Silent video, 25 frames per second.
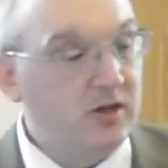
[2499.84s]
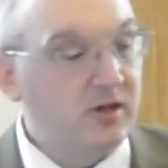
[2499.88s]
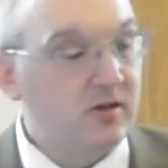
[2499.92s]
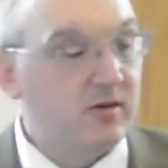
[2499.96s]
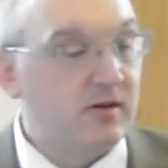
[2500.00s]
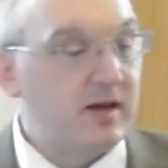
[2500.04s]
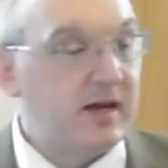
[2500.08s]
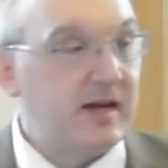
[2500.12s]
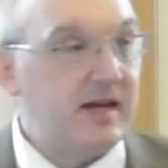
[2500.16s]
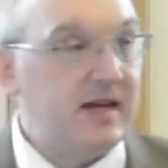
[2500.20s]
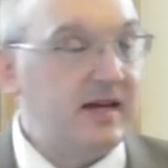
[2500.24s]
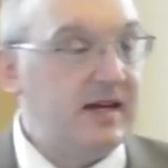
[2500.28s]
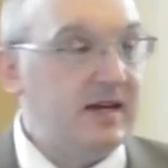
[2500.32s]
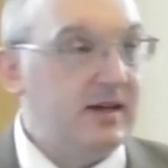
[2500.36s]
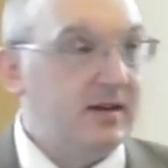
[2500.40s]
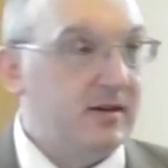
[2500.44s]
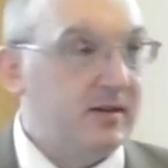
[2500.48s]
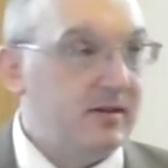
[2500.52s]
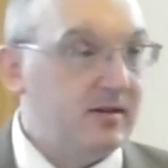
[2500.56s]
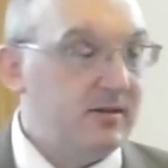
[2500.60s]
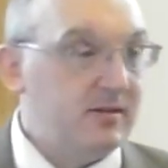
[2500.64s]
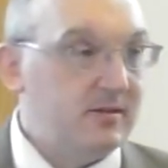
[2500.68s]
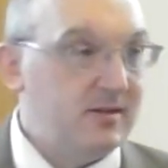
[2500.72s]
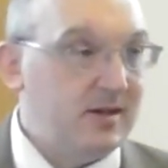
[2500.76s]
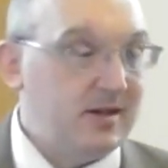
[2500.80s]

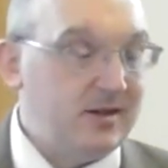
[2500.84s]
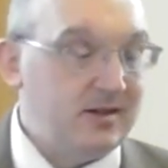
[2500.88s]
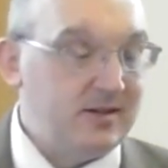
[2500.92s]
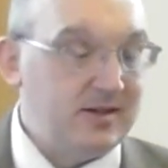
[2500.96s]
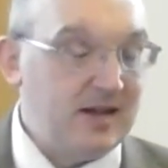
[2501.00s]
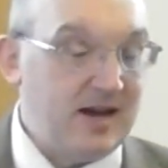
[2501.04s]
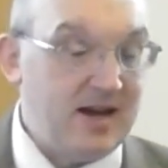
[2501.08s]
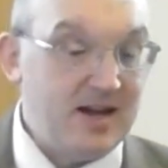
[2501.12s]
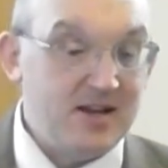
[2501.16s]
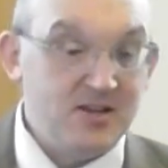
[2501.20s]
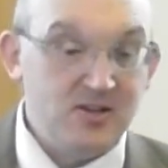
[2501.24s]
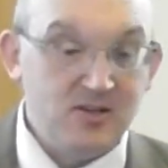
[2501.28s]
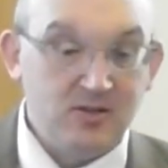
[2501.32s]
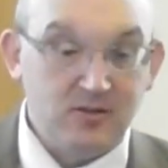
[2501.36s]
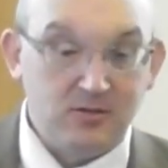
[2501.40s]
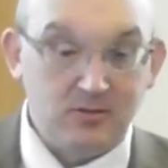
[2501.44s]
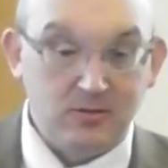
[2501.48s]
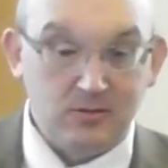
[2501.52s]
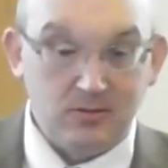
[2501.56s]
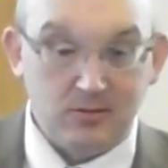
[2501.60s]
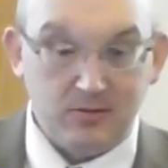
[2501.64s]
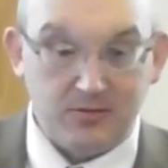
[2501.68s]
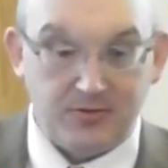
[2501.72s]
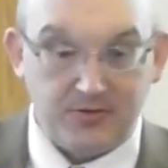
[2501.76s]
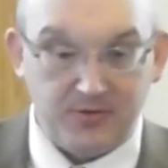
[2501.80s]
agree that
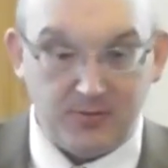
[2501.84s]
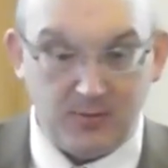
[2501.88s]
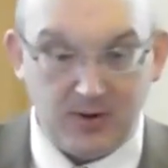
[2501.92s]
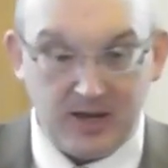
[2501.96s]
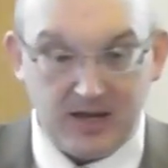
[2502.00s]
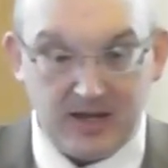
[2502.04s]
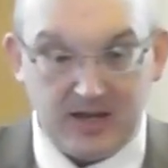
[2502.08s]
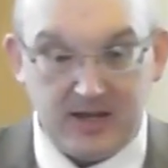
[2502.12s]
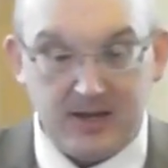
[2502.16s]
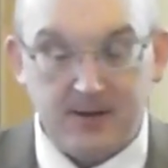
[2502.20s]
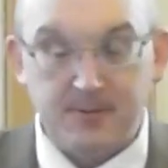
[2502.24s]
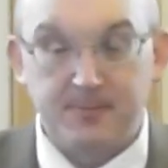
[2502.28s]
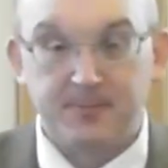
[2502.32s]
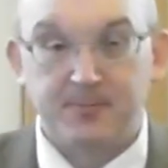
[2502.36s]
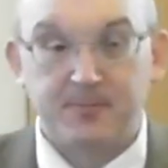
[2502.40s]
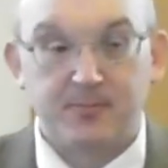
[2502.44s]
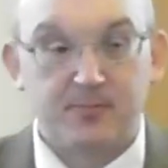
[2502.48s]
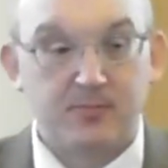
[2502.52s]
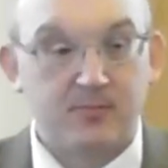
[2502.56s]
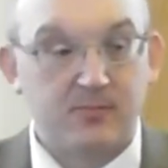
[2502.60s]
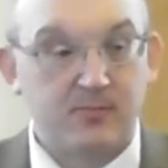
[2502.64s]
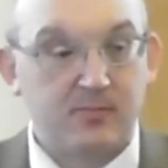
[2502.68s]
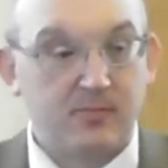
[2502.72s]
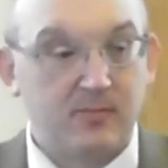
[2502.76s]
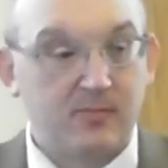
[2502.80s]
Daniel 3,
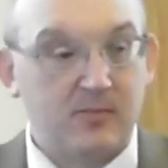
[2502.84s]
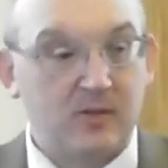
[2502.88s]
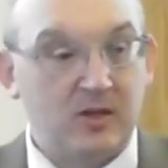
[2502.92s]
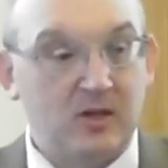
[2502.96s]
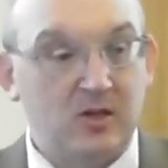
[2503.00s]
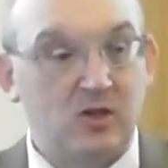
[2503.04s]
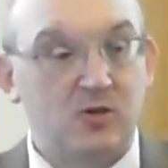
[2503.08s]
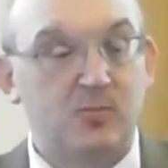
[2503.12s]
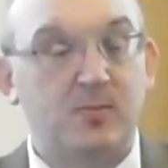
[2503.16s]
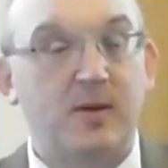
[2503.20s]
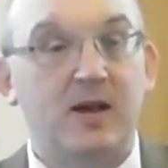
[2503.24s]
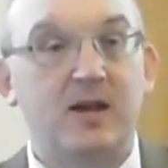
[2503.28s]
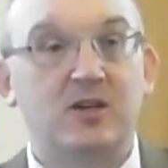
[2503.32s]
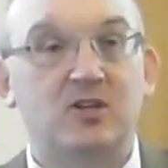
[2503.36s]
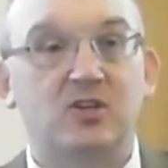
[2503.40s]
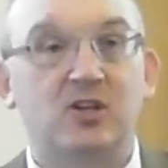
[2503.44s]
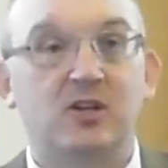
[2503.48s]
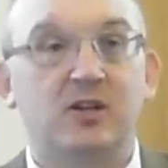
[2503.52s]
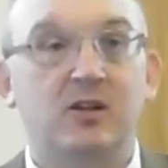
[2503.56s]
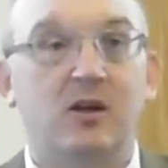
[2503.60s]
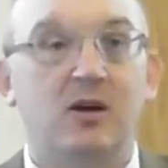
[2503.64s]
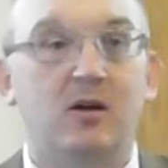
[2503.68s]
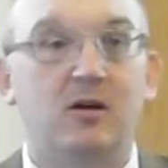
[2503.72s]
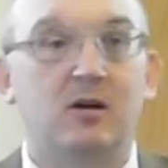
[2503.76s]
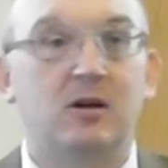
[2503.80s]
and especially
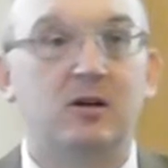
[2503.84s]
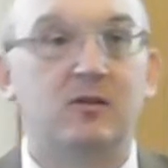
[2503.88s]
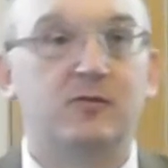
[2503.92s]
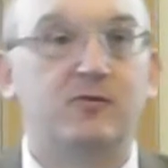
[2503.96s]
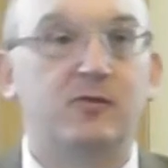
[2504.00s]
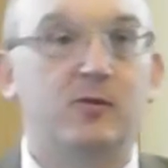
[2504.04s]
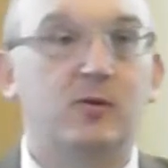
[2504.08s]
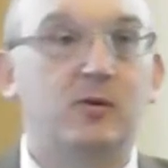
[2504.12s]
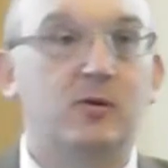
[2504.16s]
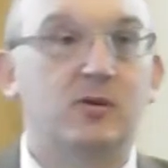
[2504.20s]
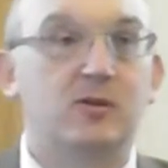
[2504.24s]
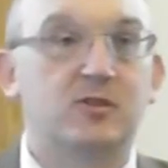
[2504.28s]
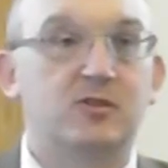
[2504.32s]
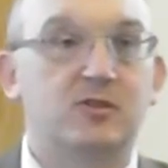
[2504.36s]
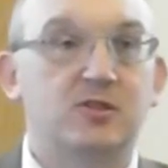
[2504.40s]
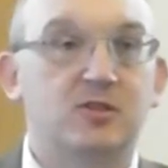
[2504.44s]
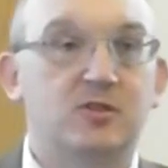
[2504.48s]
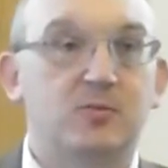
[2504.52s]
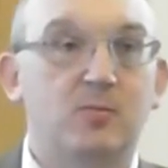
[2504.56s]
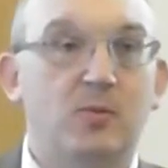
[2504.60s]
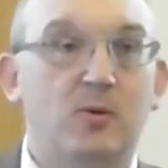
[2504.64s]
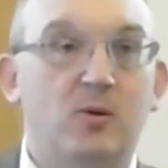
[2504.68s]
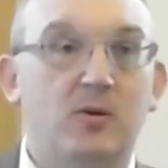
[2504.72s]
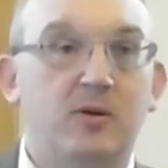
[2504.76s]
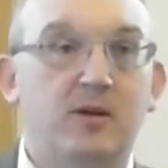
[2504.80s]
now our focus
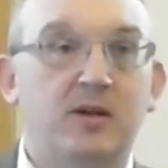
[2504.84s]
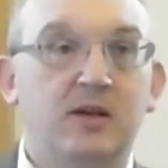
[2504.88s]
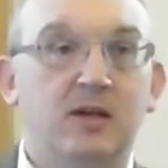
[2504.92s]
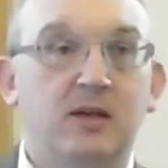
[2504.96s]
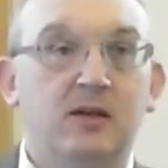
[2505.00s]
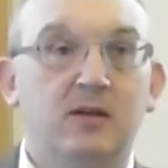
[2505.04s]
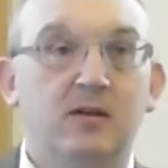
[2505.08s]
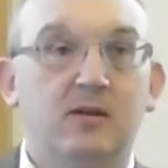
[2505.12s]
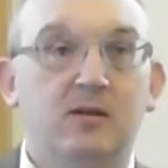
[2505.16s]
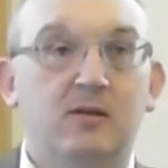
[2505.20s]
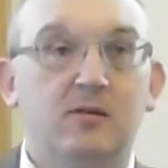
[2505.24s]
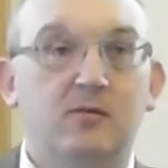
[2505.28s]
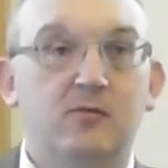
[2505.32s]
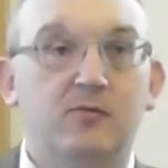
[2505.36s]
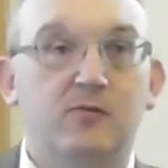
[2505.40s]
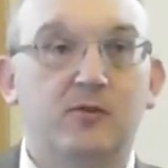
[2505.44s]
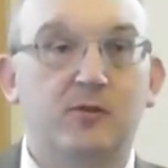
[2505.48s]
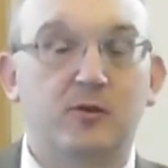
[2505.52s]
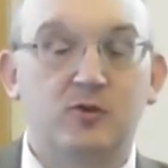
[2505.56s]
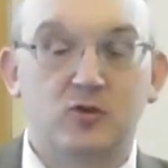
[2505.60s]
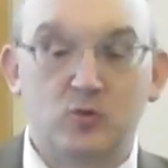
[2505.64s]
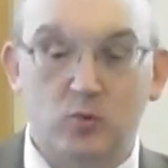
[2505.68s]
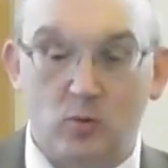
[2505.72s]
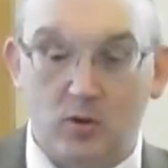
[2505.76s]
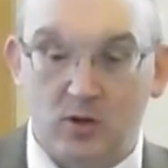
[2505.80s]
this morning,
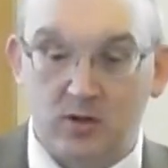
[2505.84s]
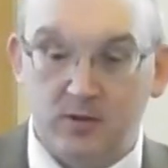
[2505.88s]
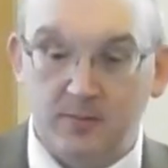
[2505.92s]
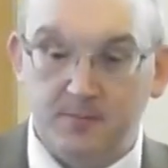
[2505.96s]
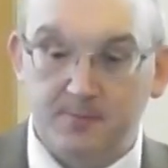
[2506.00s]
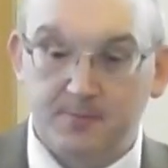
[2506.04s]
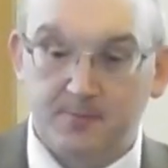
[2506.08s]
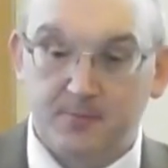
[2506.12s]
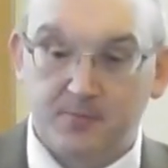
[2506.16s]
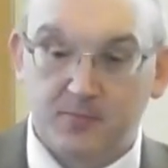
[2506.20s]
verse 1,